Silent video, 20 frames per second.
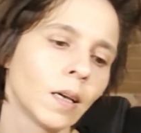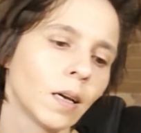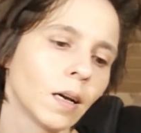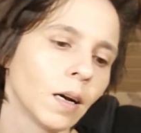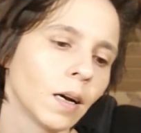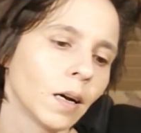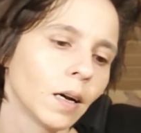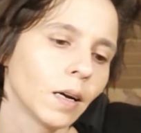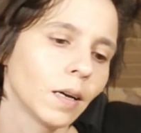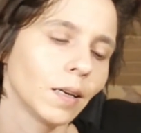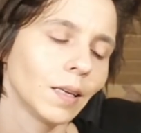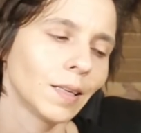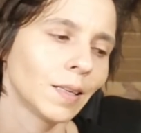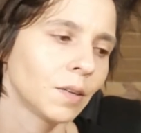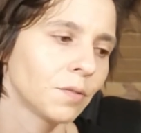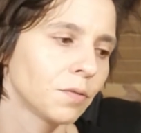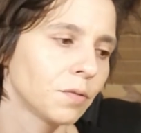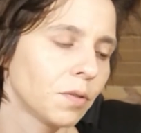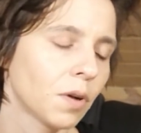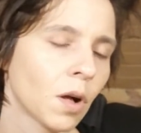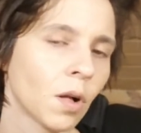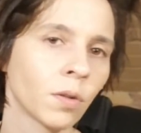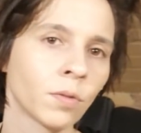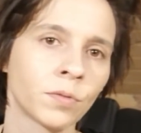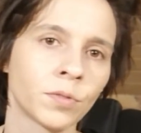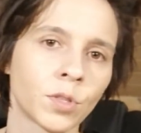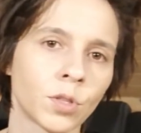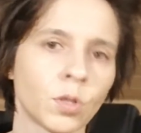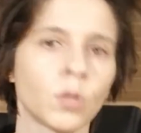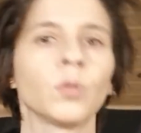It
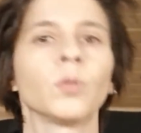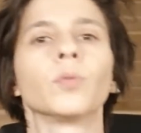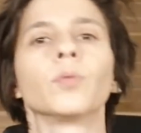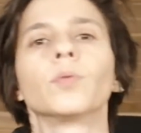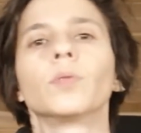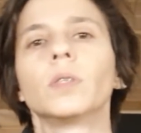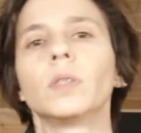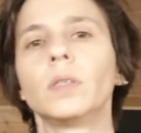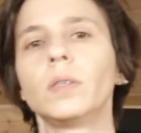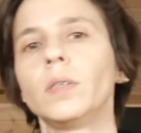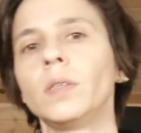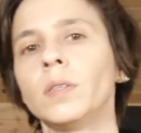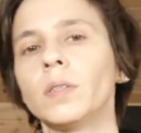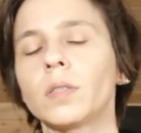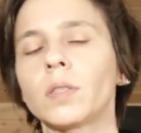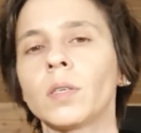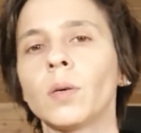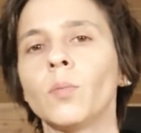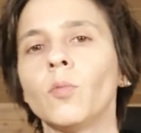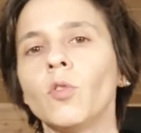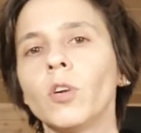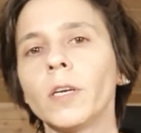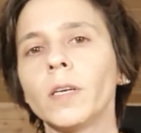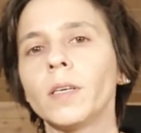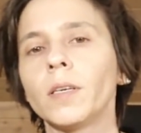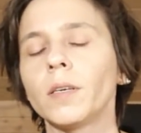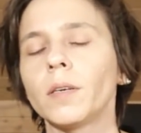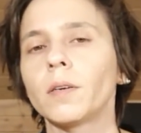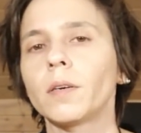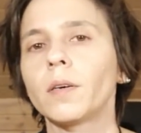involves you in some way
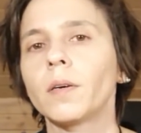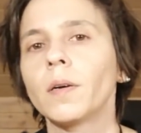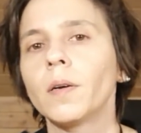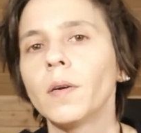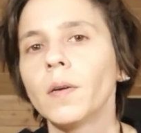here.